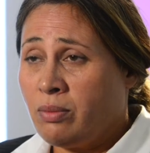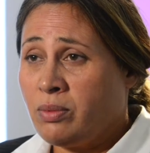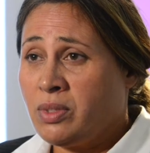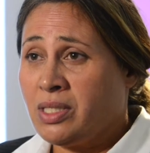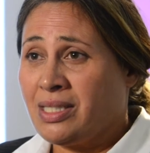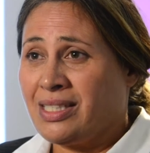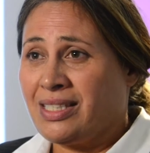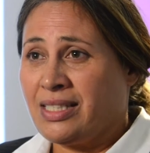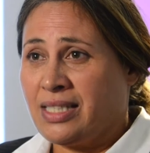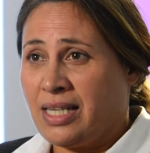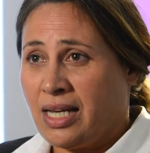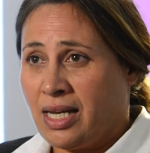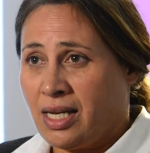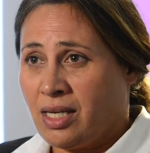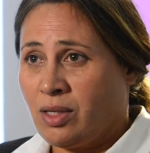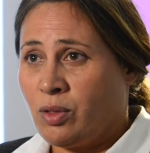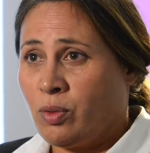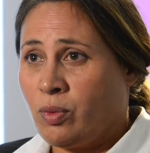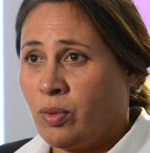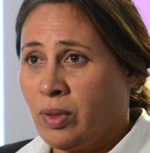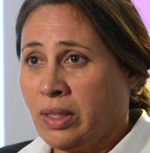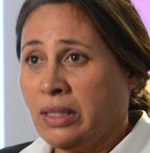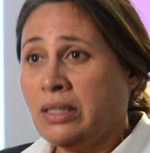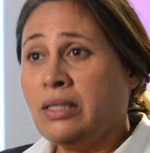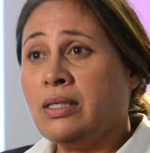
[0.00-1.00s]
just to take it all
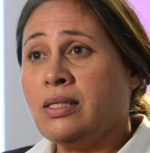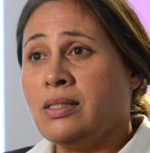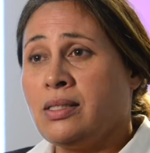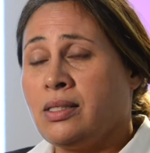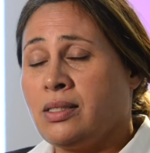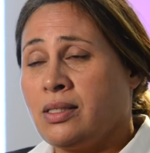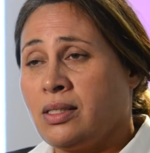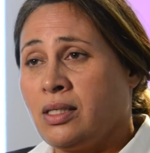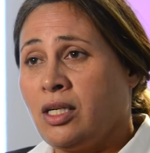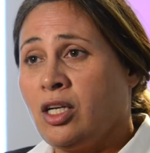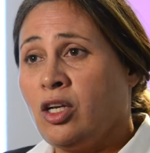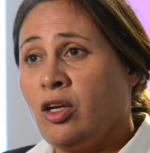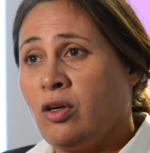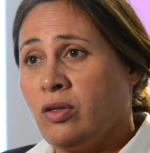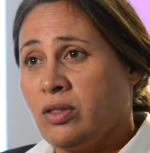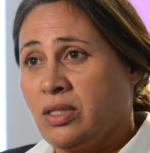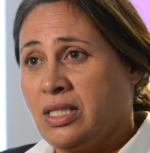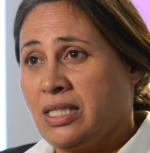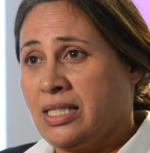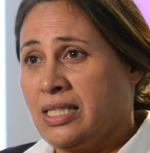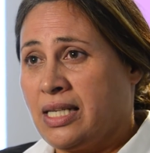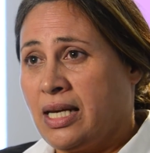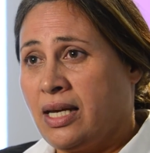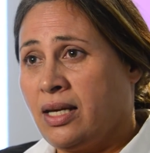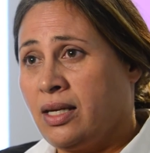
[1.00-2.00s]
in, because there's a lot to
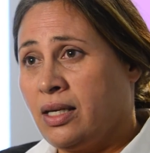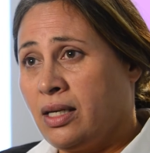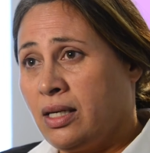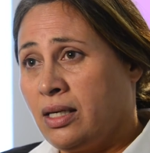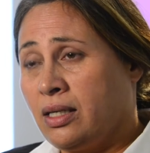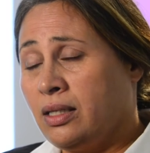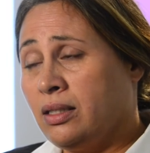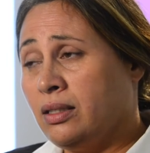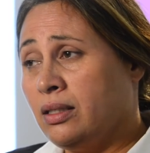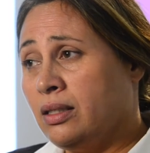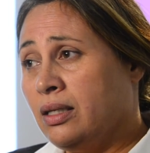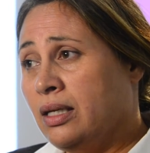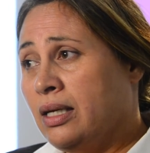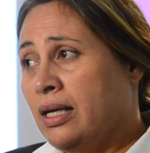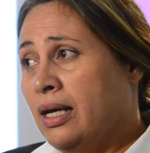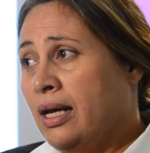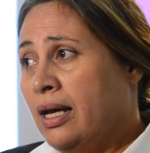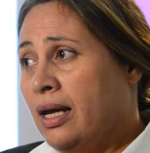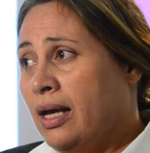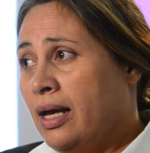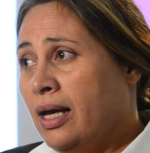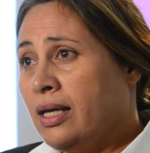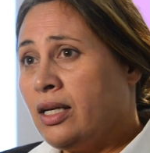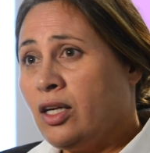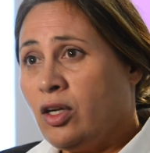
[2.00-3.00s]
take in
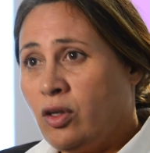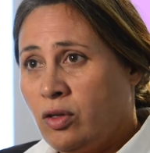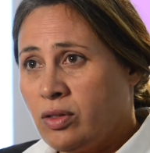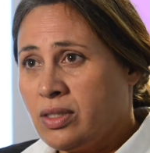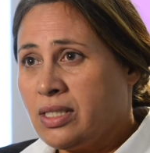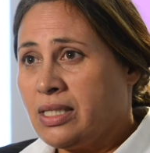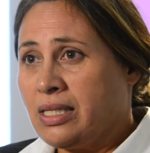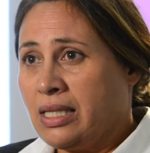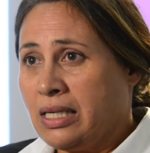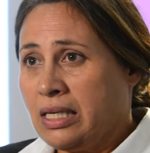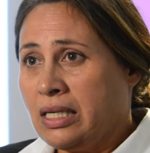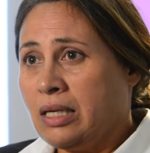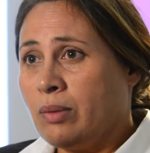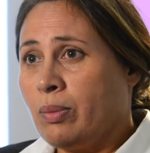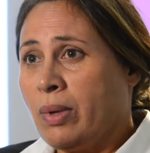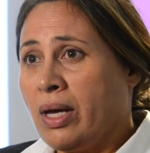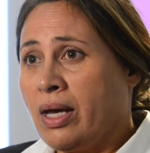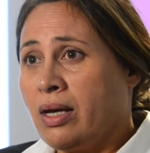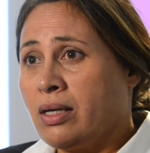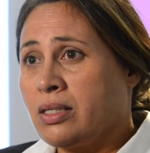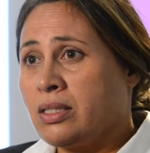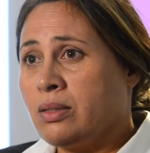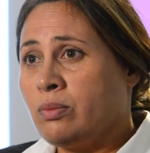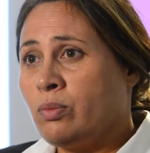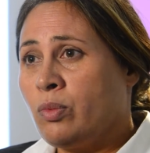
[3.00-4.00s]
and a lot to think
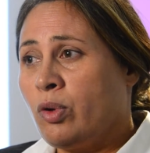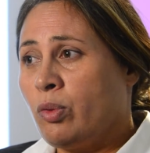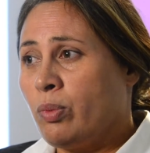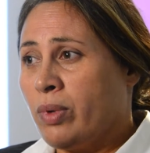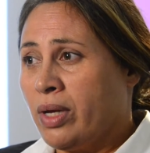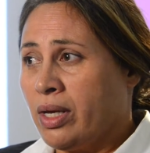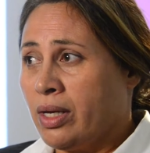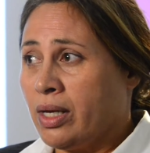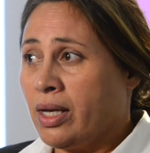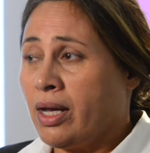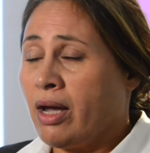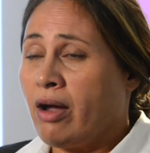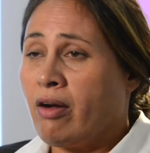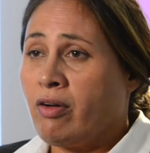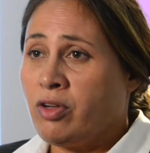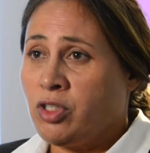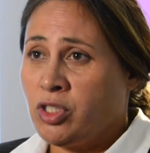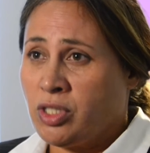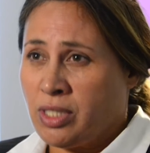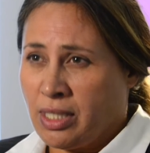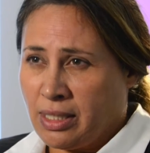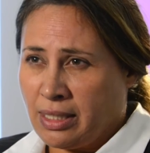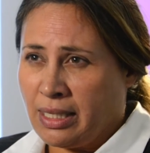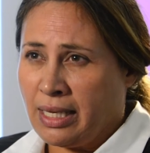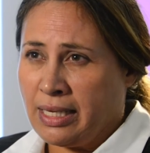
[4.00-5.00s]
about. And what we encourage is
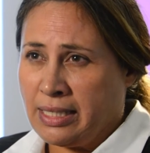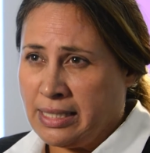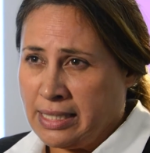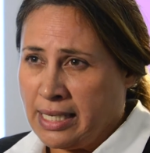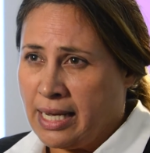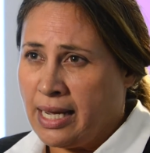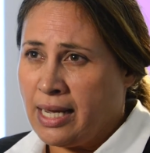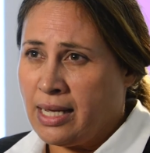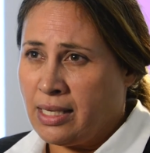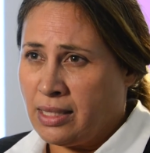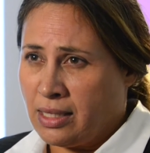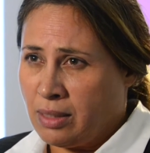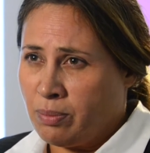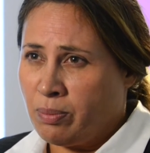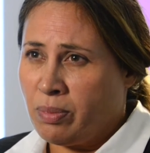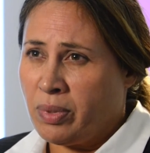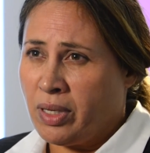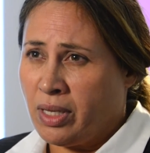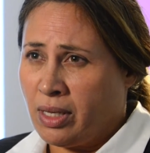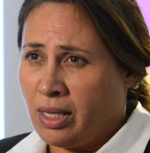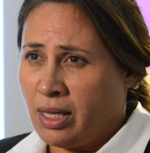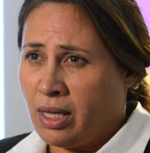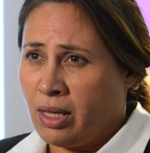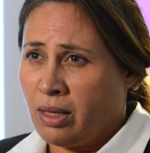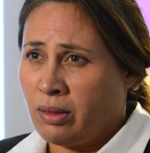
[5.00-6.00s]
that they take the
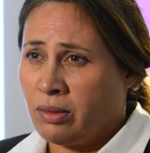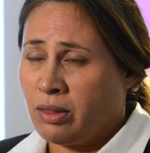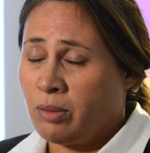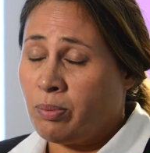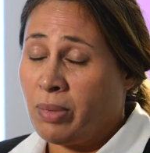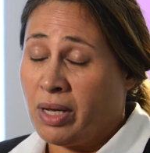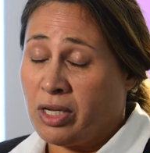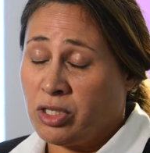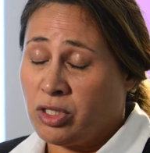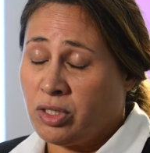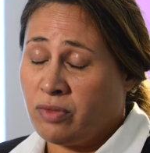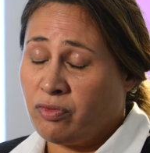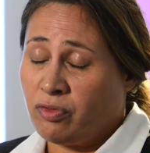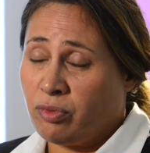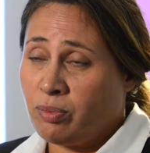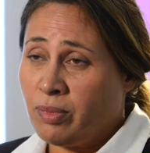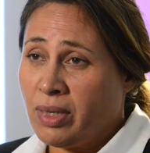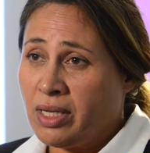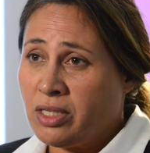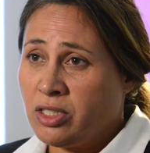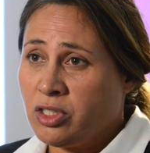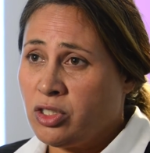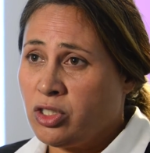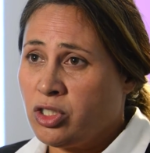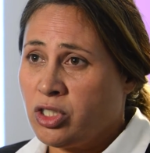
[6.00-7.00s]
patient
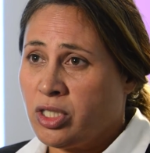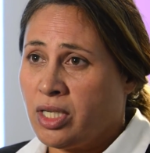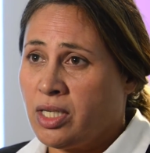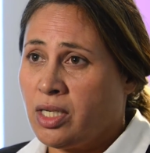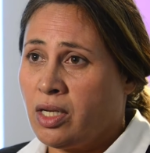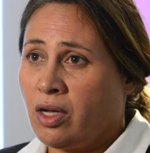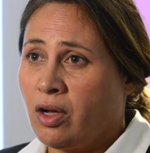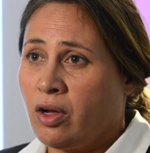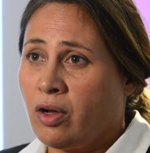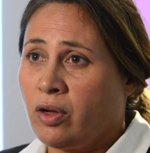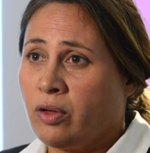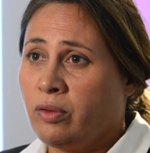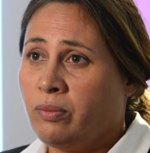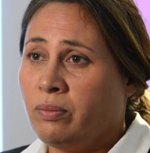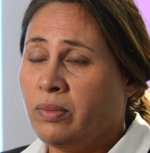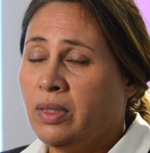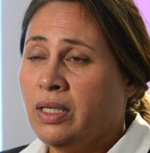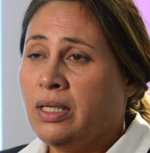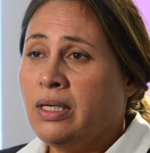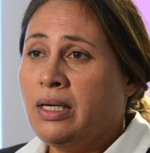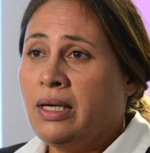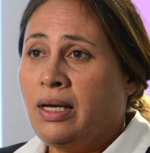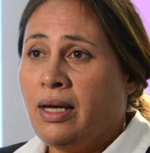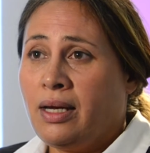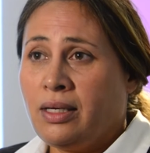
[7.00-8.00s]
information sheet home
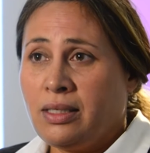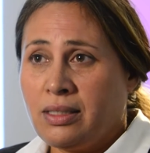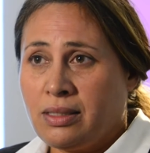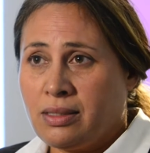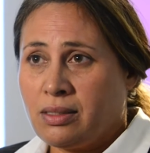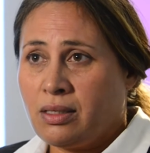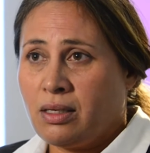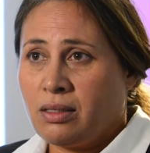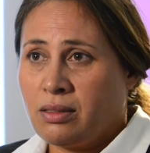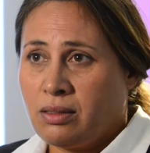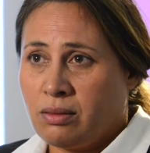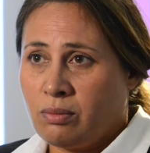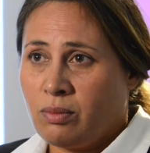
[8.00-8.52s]
and discuss it